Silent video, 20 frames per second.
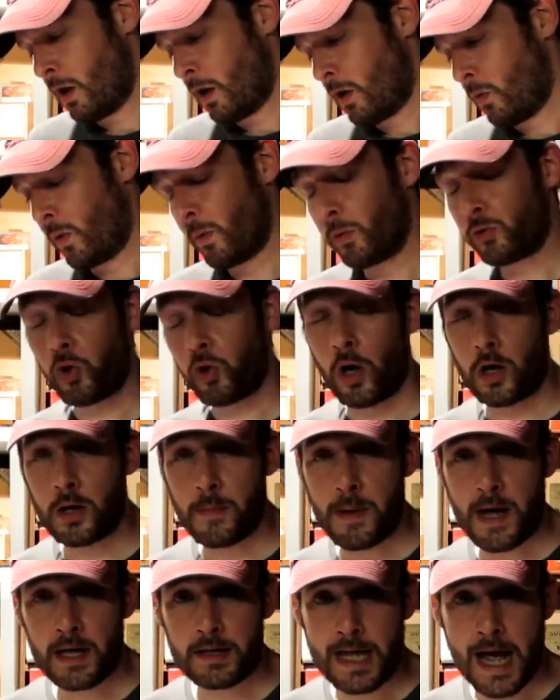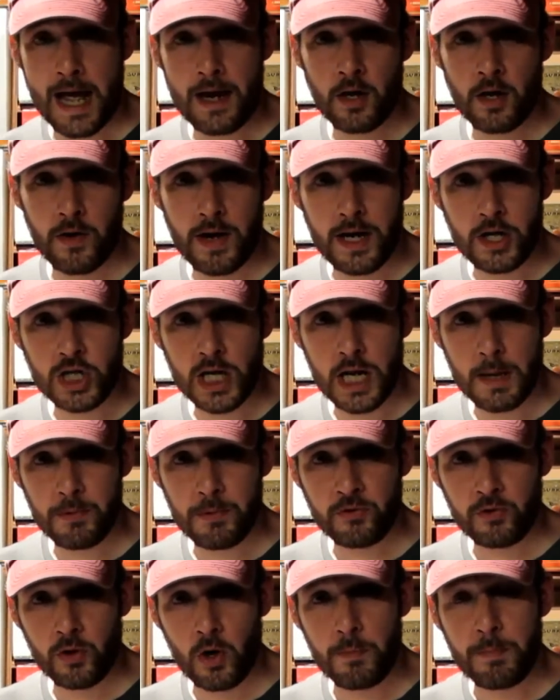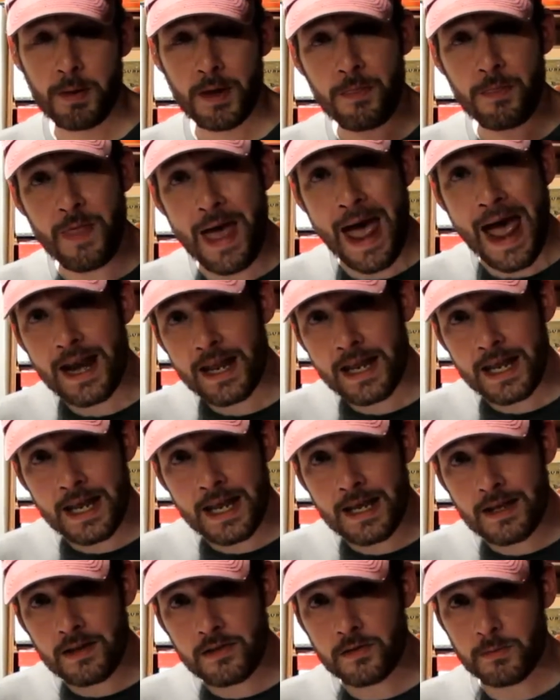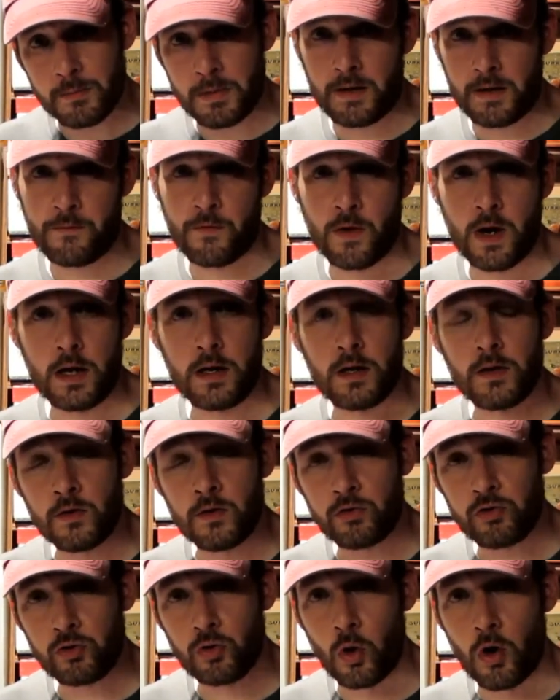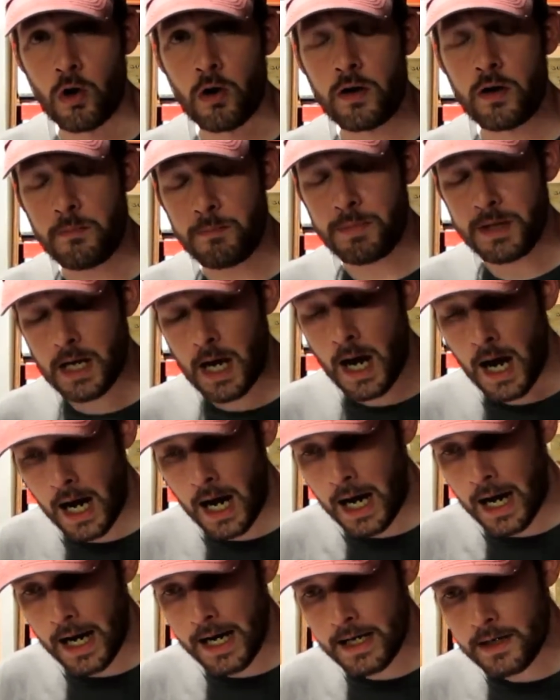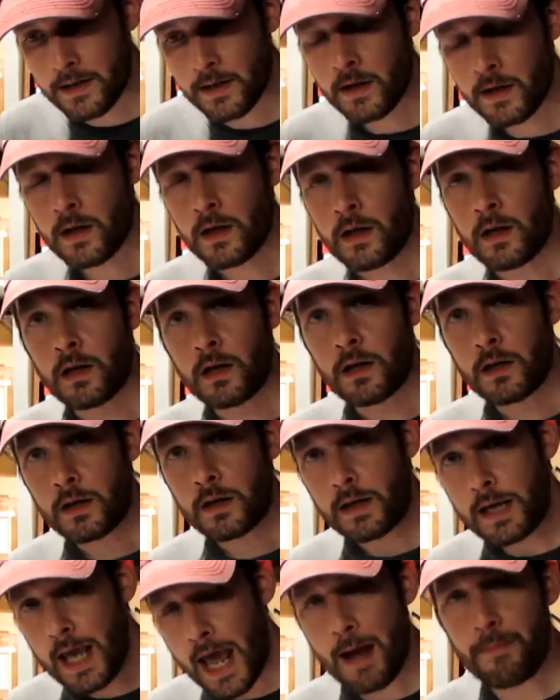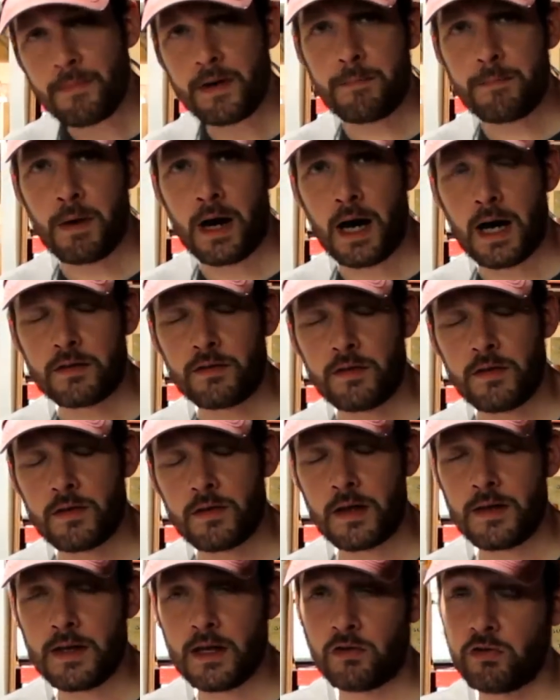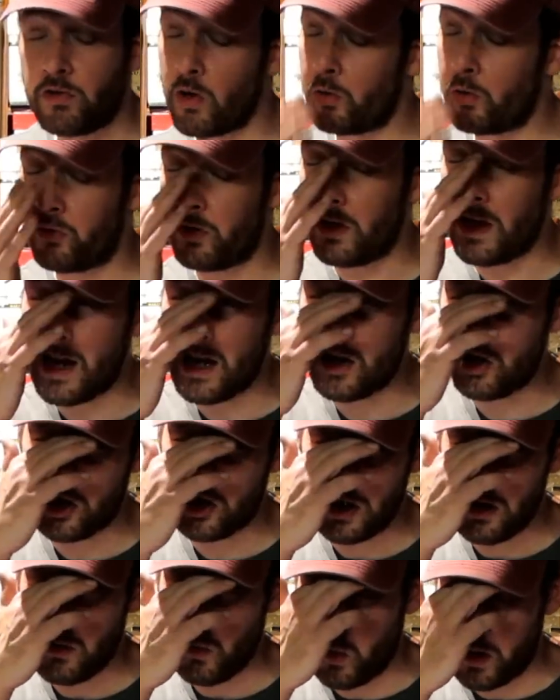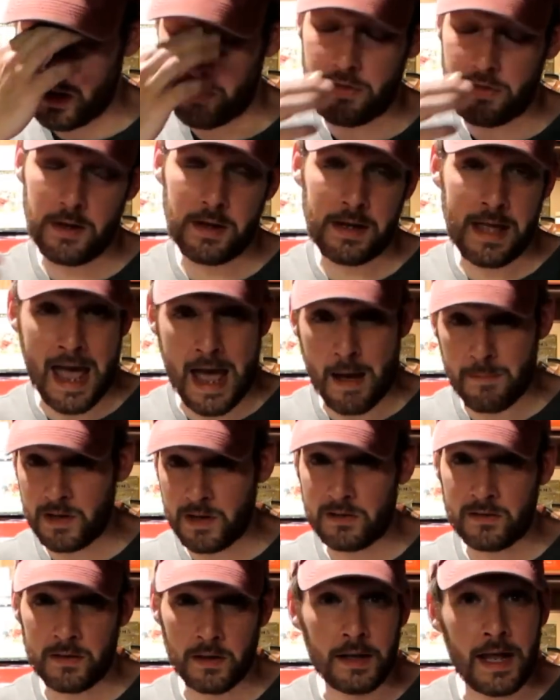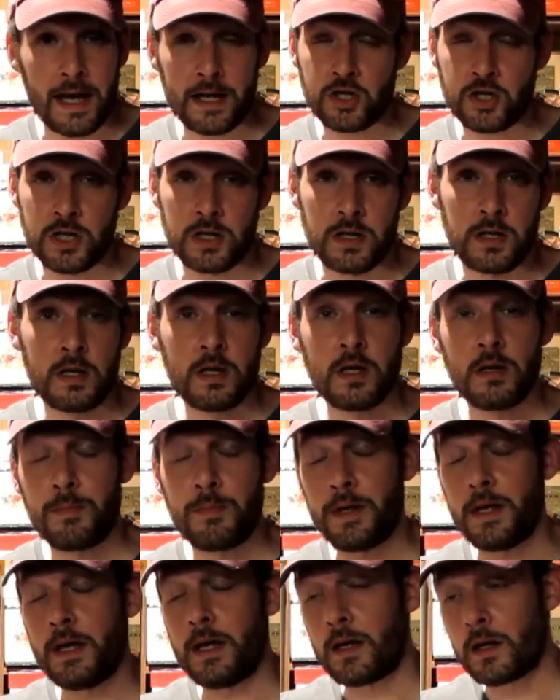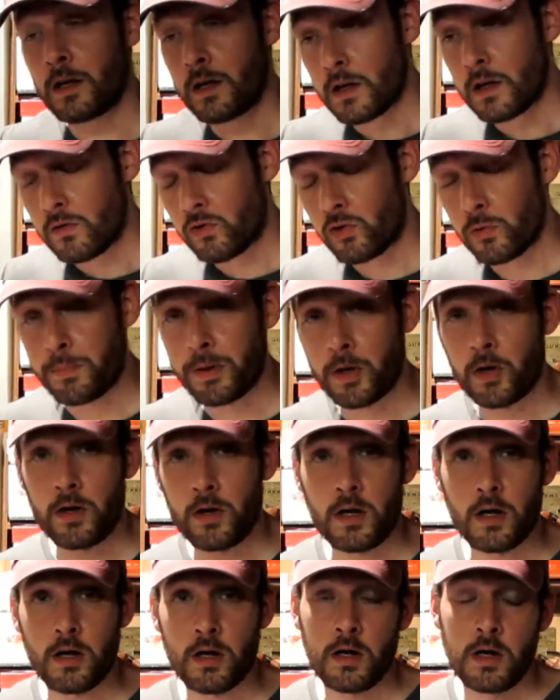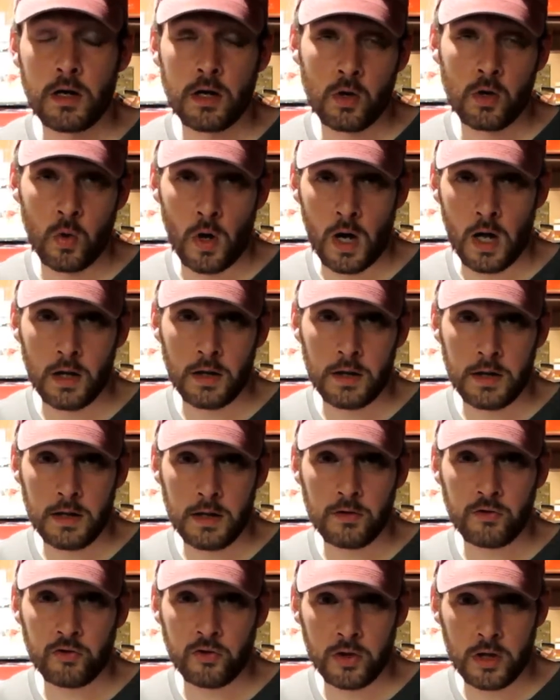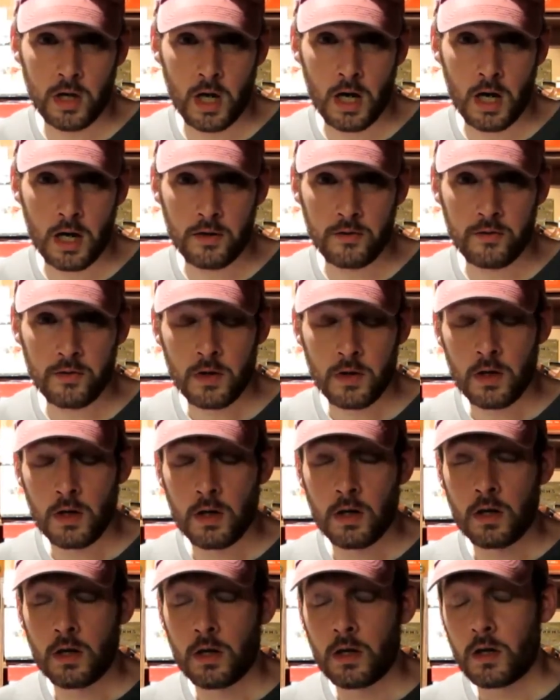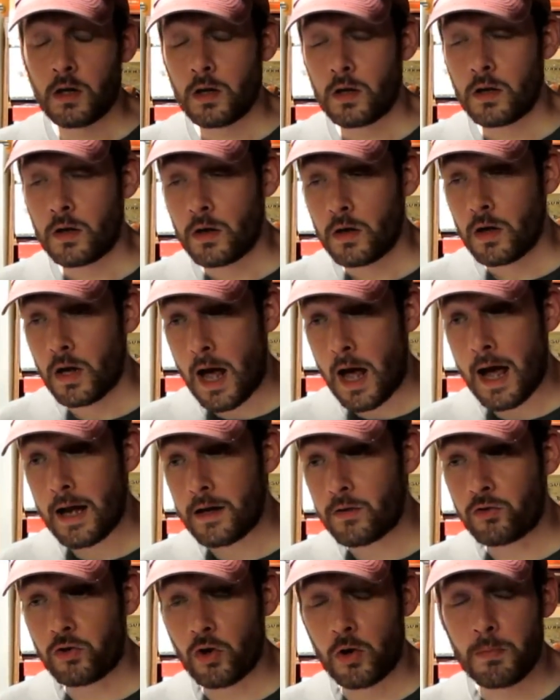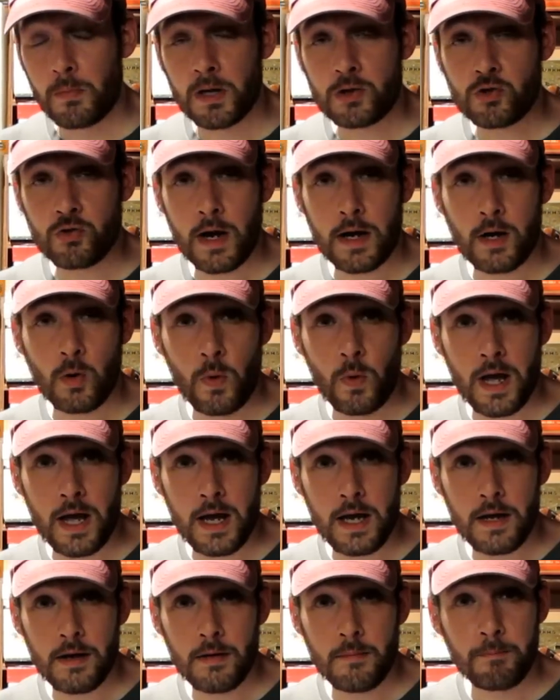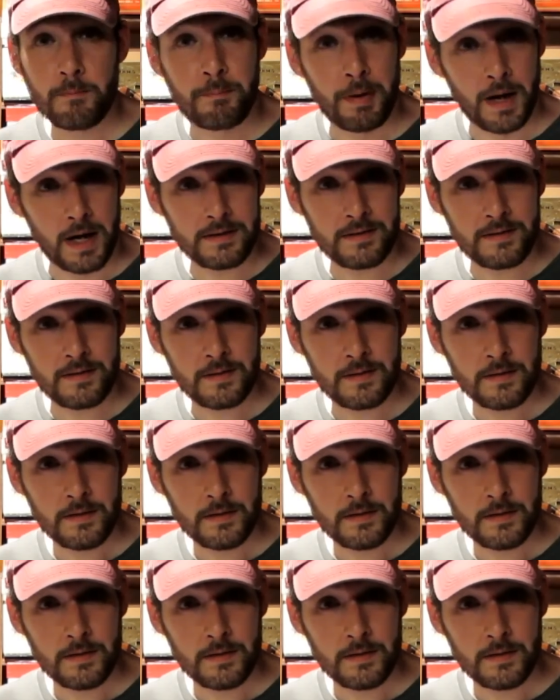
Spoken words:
we will talk about that in our aging episode, but that is, my friend, the story behind cabinet boxes and the association with cabinet selection being superior quality cigars. Not so much right away, but